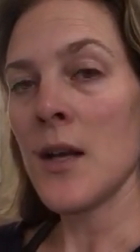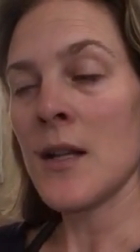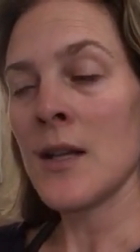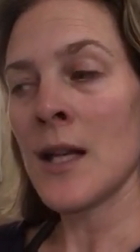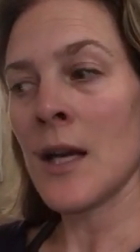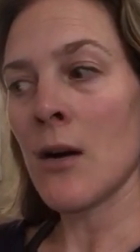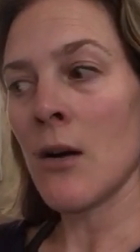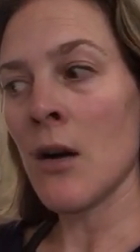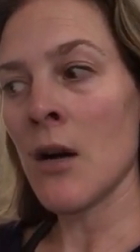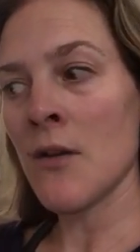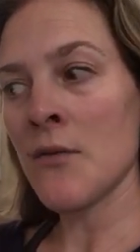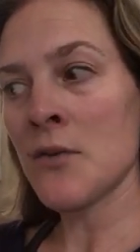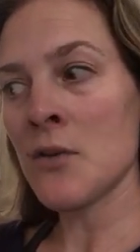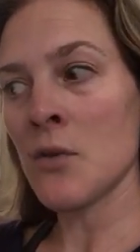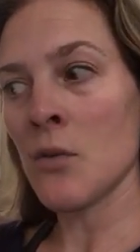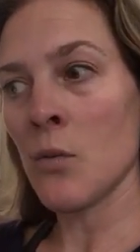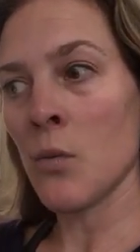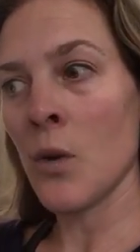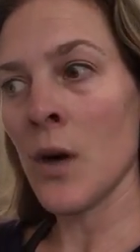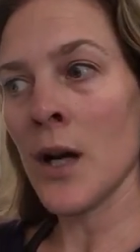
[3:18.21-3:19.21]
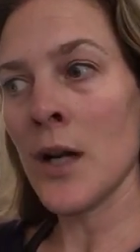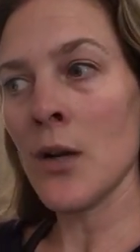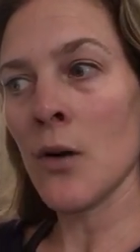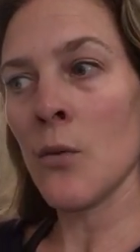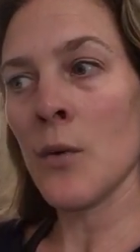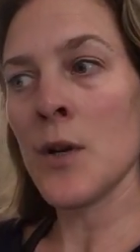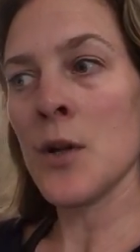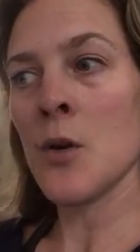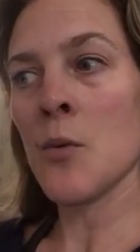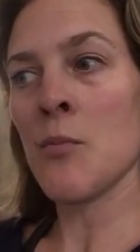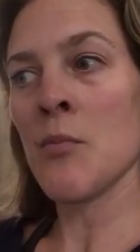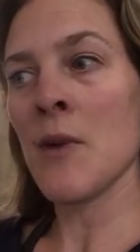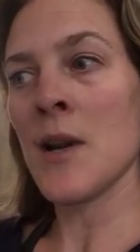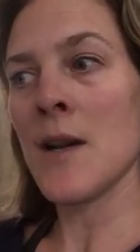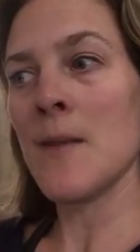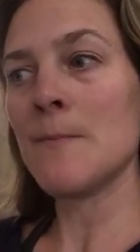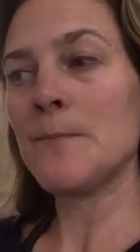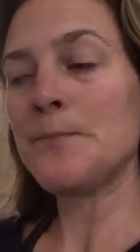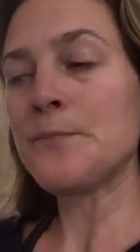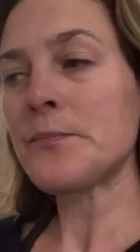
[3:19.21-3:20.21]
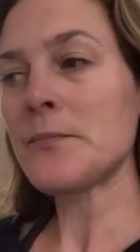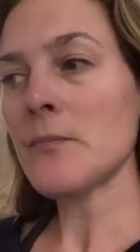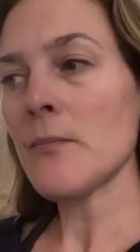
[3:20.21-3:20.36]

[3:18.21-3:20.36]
Now, after a while, when your brain